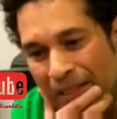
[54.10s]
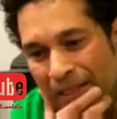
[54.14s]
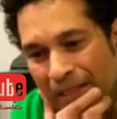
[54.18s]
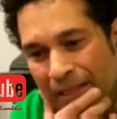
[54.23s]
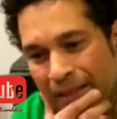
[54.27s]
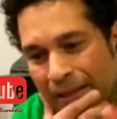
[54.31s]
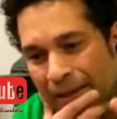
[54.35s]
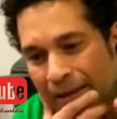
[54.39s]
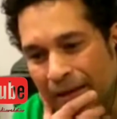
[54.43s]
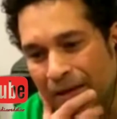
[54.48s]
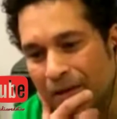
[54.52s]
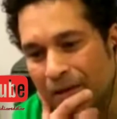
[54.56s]

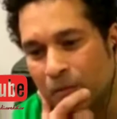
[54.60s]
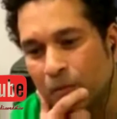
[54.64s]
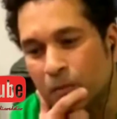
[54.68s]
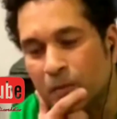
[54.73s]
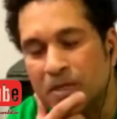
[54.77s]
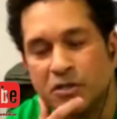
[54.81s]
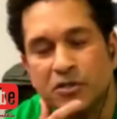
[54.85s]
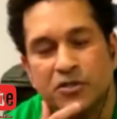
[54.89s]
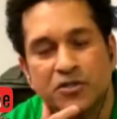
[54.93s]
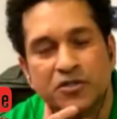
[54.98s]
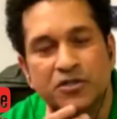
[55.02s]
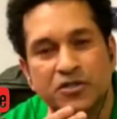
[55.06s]
one
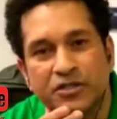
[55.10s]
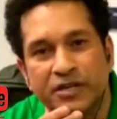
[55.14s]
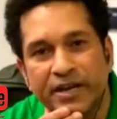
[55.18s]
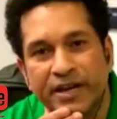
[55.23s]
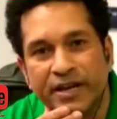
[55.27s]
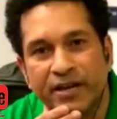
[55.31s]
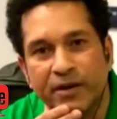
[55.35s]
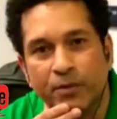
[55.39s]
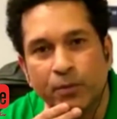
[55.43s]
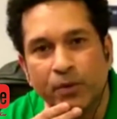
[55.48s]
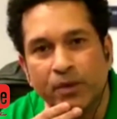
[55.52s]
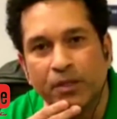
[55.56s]
thing which
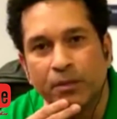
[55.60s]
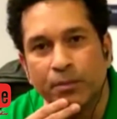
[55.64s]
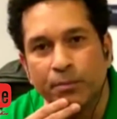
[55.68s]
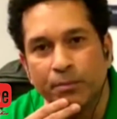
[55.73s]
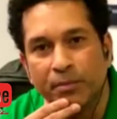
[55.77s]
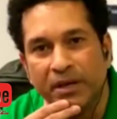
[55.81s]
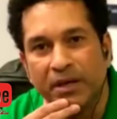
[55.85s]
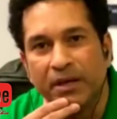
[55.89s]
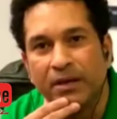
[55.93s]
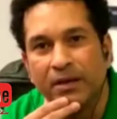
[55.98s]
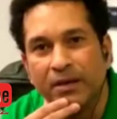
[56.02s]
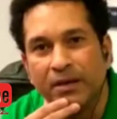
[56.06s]
stayed
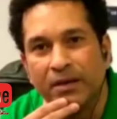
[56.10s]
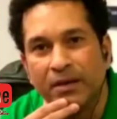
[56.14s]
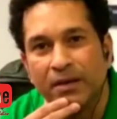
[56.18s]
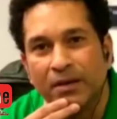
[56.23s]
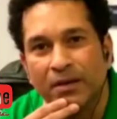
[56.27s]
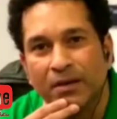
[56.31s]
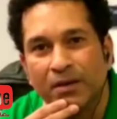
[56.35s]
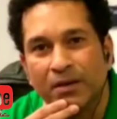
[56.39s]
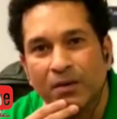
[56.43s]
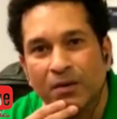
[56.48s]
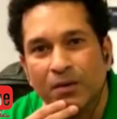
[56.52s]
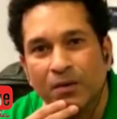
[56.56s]
with me
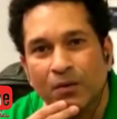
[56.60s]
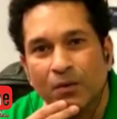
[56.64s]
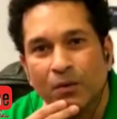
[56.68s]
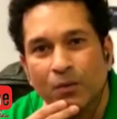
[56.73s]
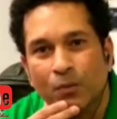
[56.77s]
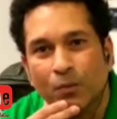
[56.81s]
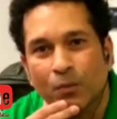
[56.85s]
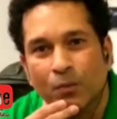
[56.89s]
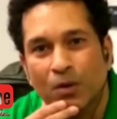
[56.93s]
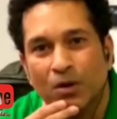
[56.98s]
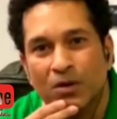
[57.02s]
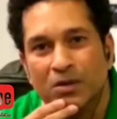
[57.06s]

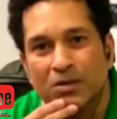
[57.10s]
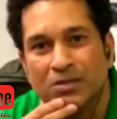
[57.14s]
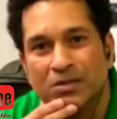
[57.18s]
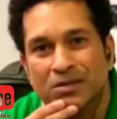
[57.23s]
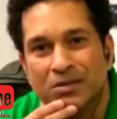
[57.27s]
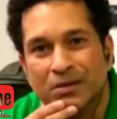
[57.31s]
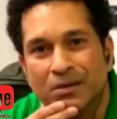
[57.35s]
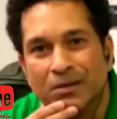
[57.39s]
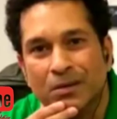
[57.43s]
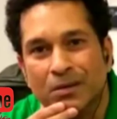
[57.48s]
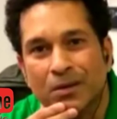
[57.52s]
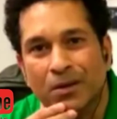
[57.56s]

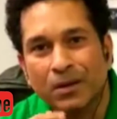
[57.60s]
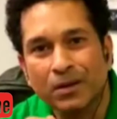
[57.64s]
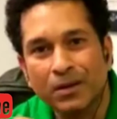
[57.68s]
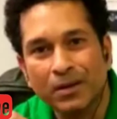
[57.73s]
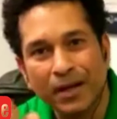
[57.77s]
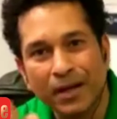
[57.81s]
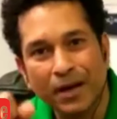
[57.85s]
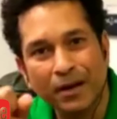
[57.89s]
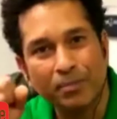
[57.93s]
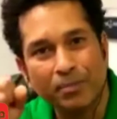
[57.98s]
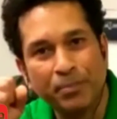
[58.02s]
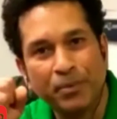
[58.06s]
was
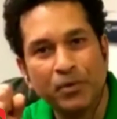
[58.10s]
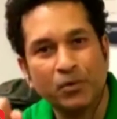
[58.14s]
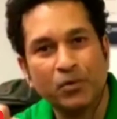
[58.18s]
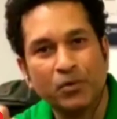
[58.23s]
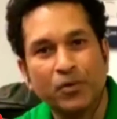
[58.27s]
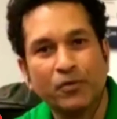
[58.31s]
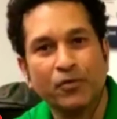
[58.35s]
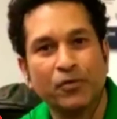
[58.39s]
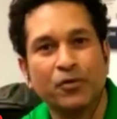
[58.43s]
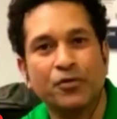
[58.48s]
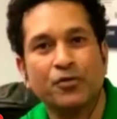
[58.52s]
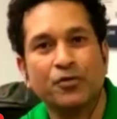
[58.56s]
that
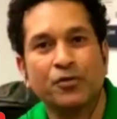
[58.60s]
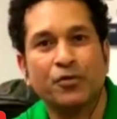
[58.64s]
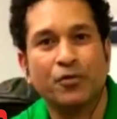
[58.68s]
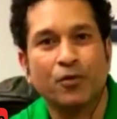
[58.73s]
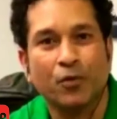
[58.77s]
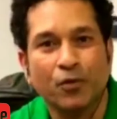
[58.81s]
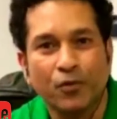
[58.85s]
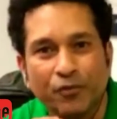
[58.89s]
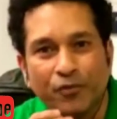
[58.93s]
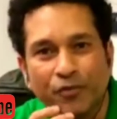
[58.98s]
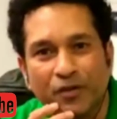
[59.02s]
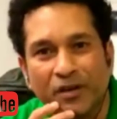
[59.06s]
beautiful
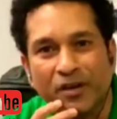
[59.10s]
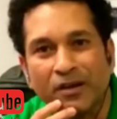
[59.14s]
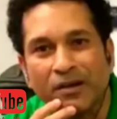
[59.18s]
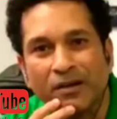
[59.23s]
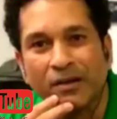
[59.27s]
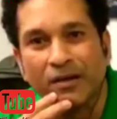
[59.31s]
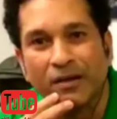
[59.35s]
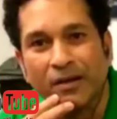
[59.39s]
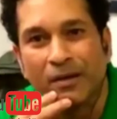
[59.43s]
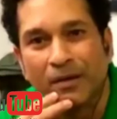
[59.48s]
trophy,